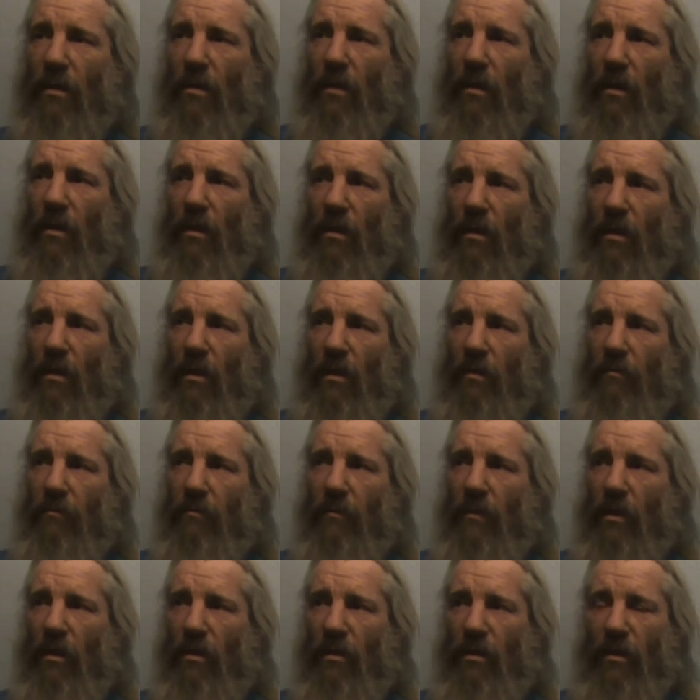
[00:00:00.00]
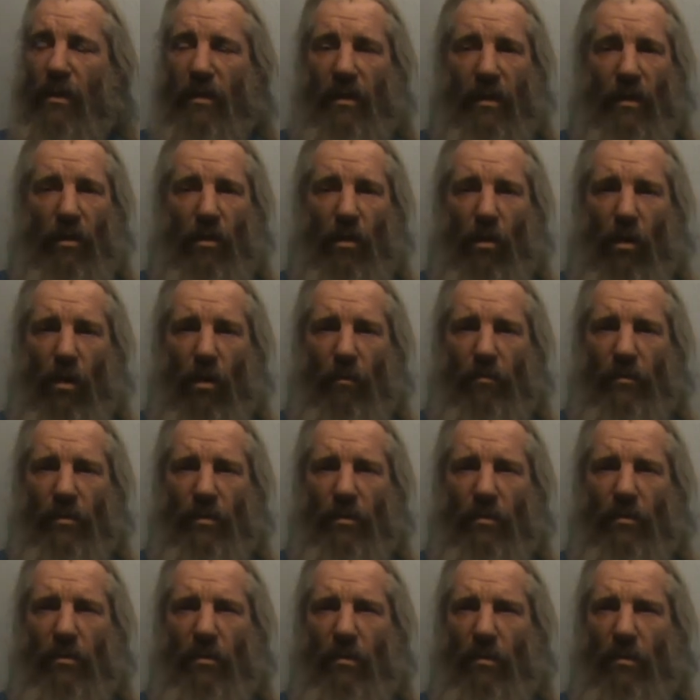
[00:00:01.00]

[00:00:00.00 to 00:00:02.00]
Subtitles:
Like I said, they're hops.